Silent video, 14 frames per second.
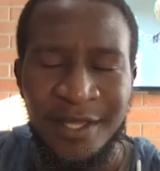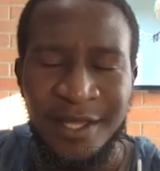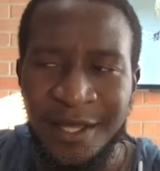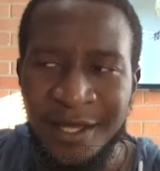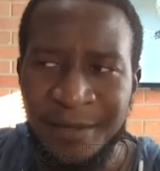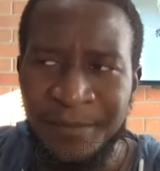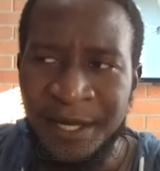
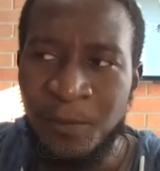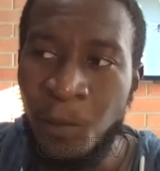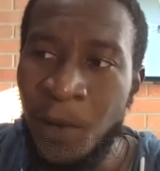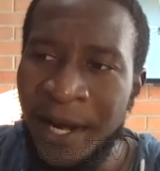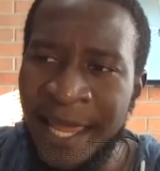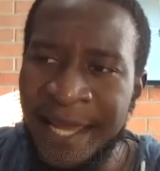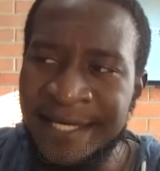And
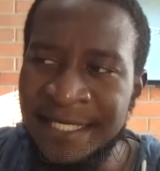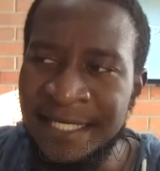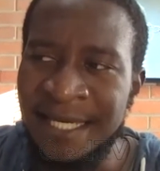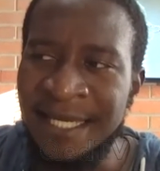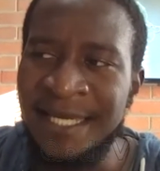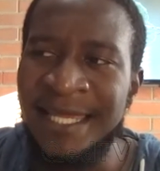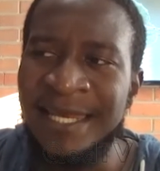when I
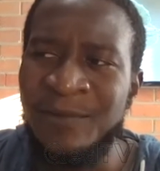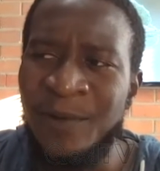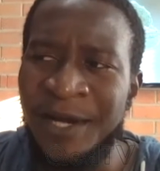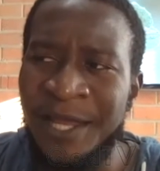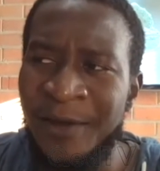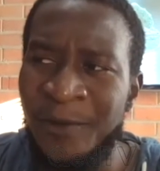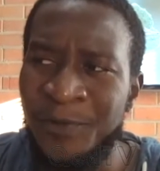did, and
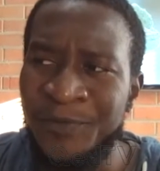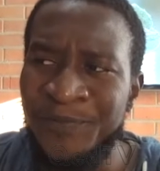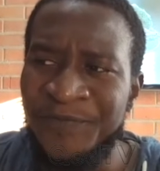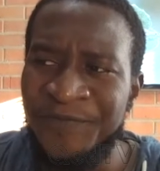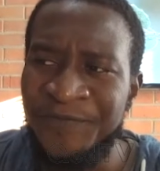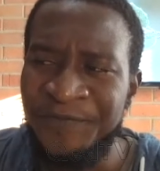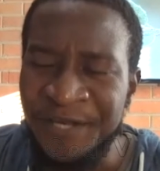when I
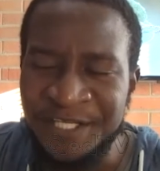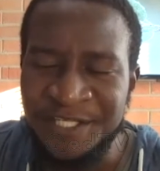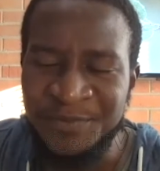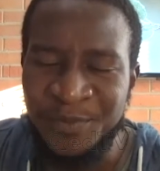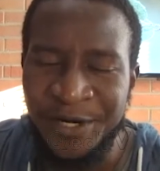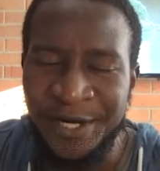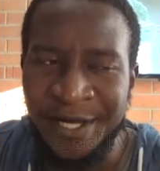
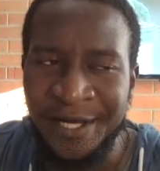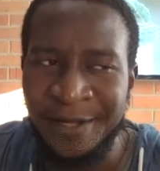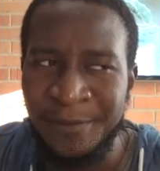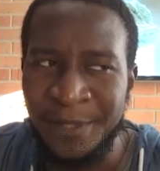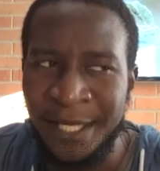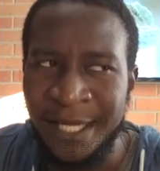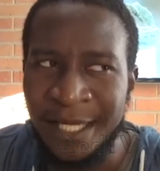finished praying,
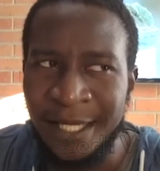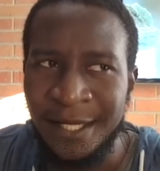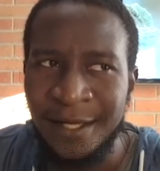I'm like,